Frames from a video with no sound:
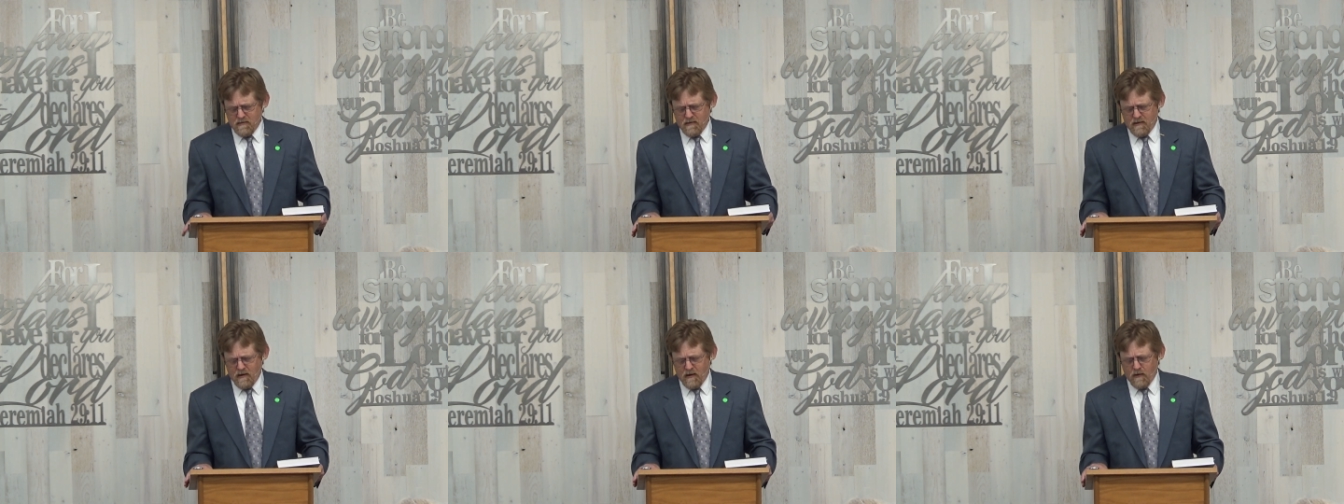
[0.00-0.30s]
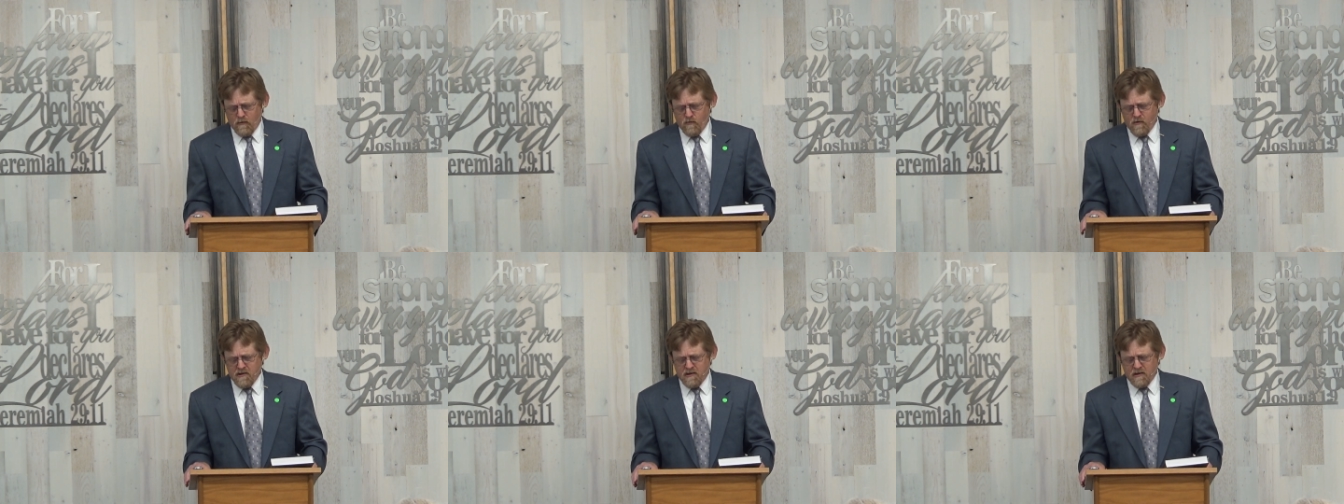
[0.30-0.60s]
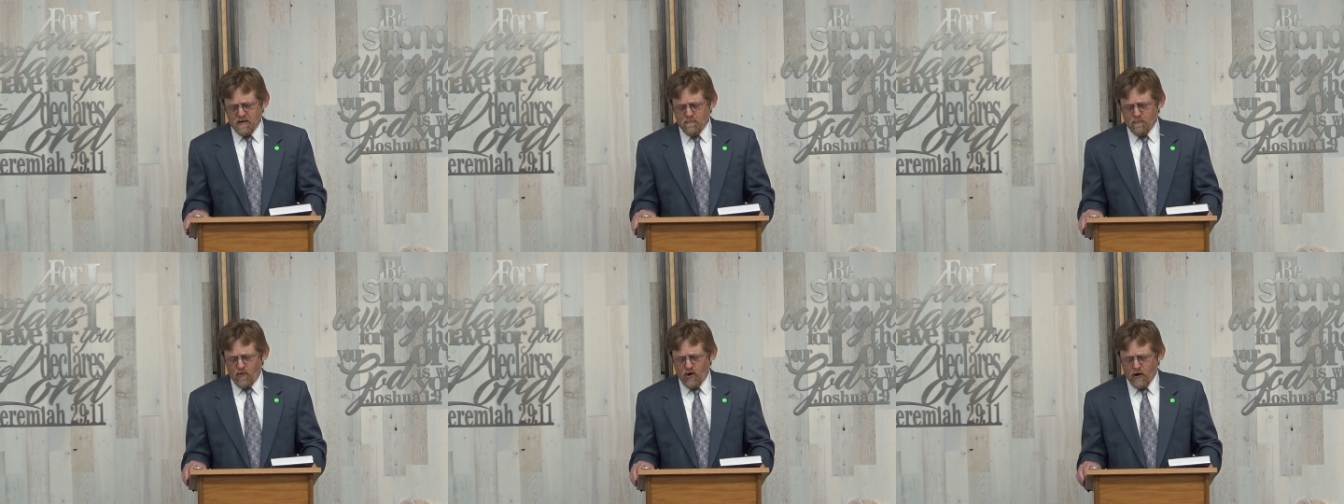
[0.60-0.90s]
How we
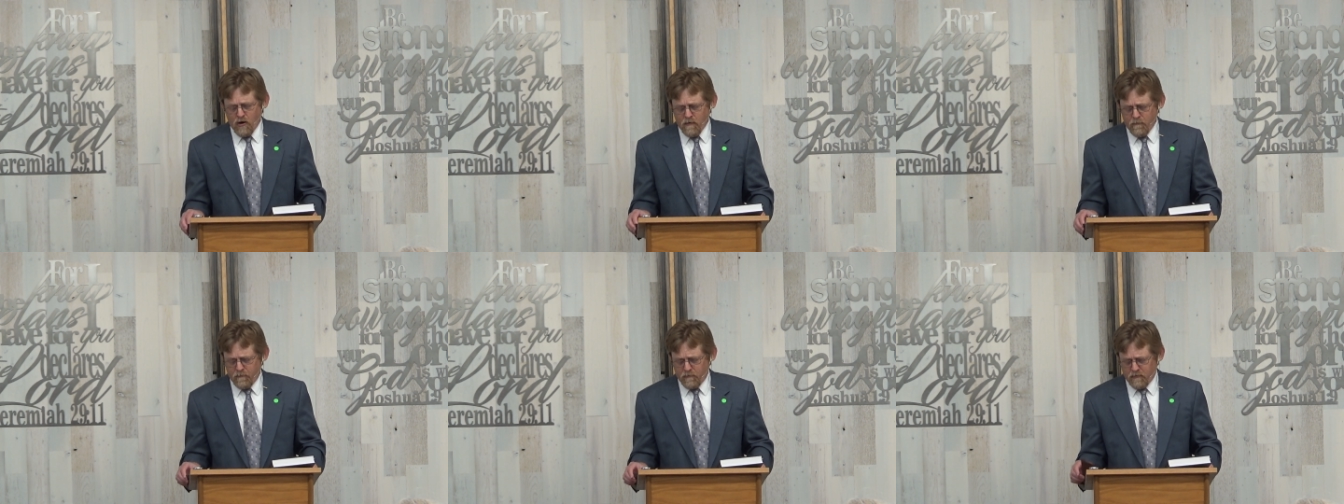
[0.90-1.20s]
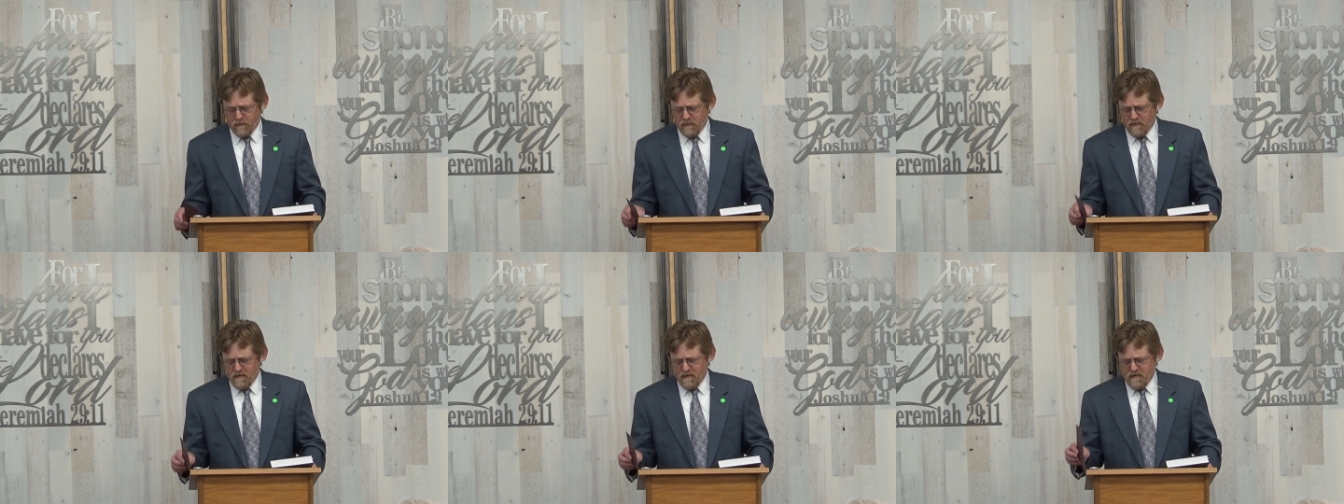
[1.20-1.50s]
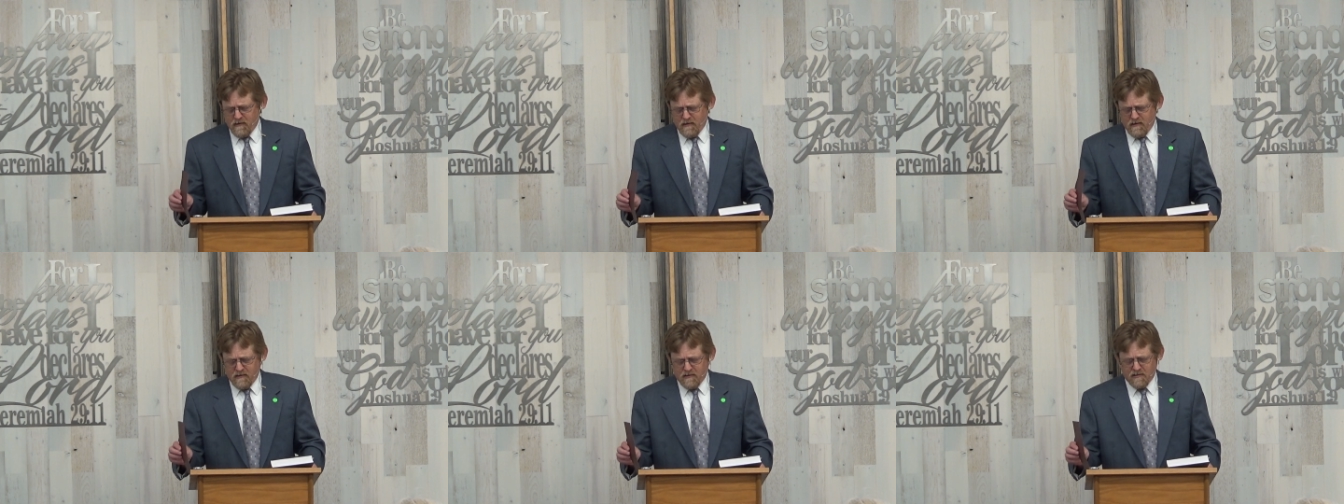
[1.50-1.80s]
can marvel.
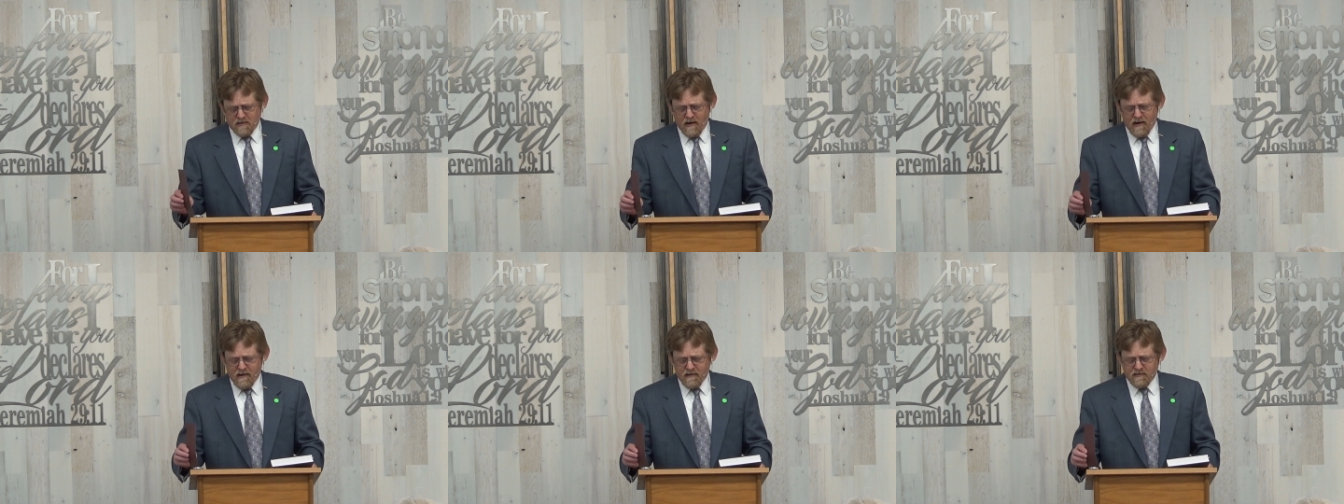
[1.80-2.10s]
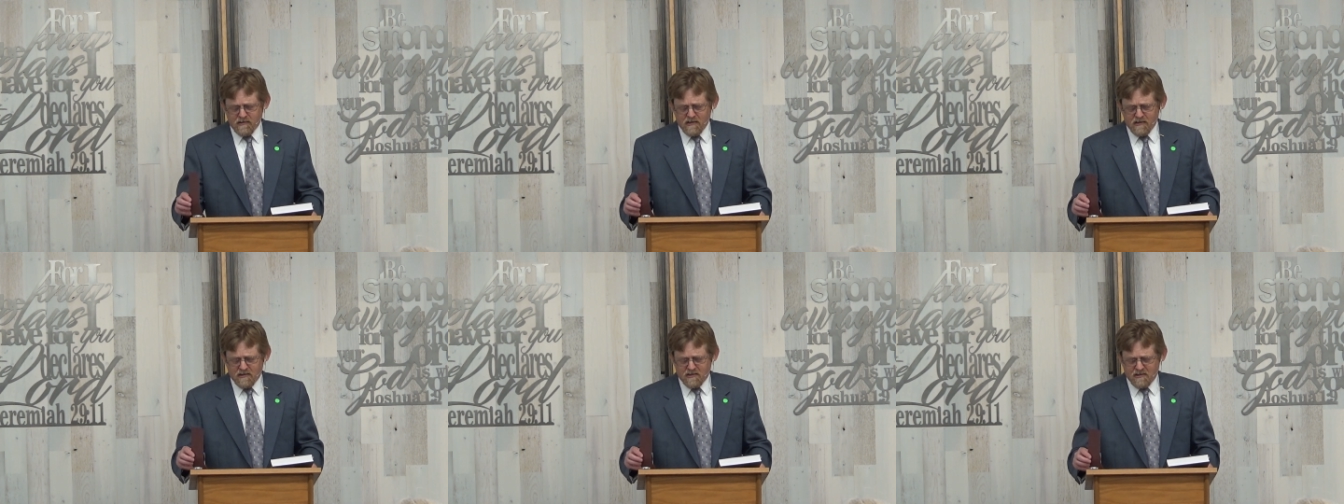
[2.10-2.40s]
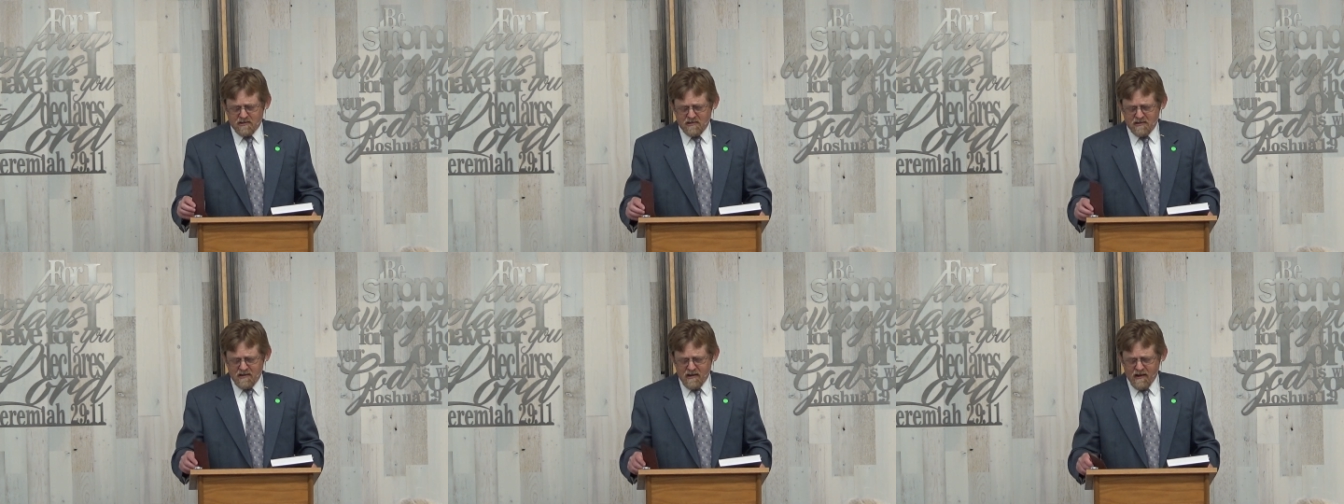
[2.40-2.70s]

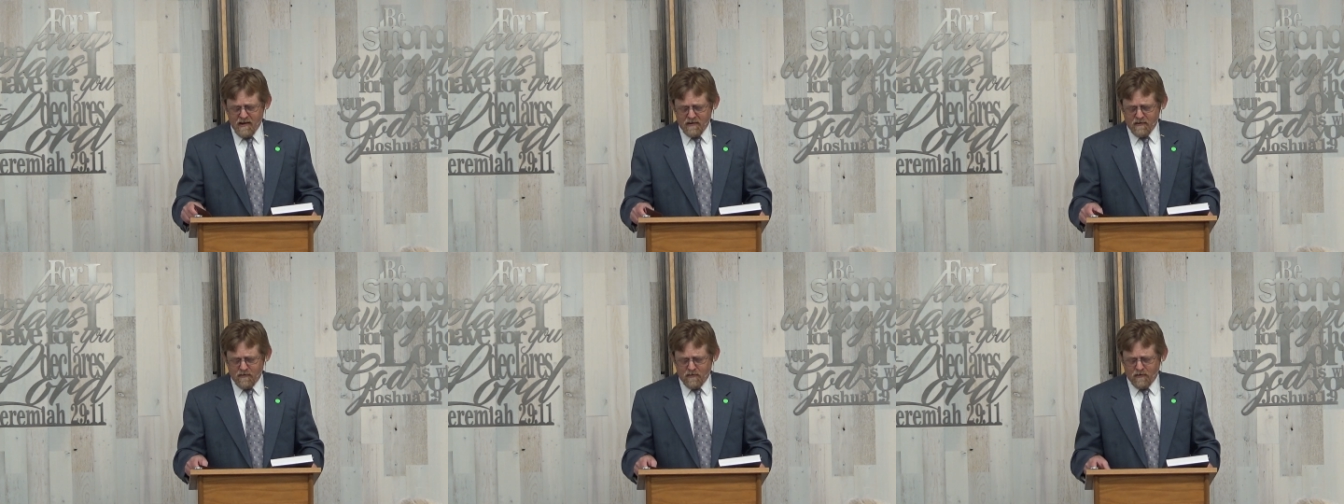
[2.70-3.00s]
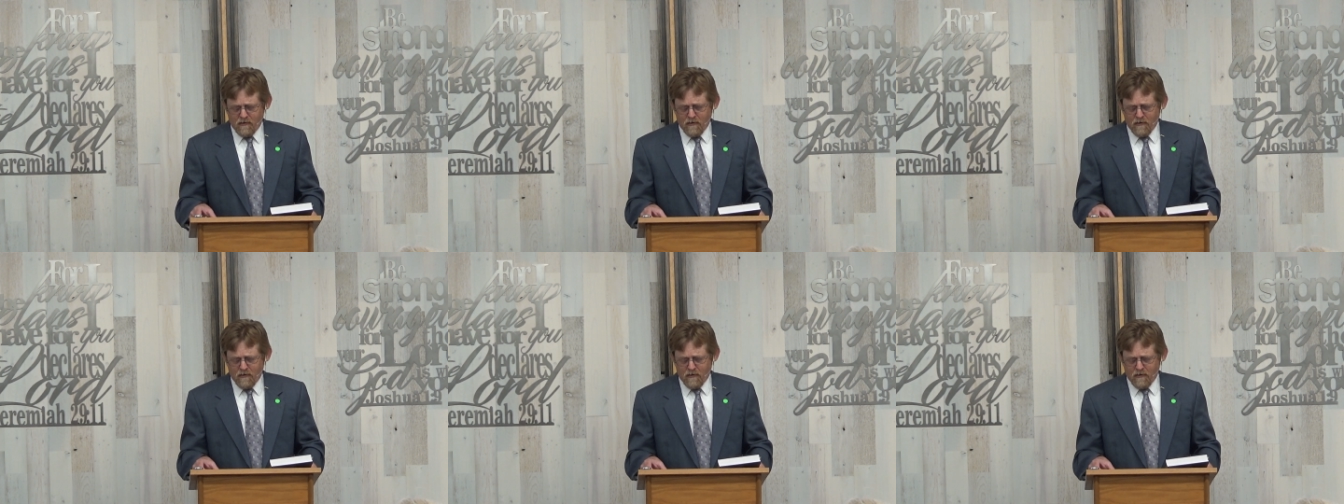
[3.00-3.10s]
Scientists yet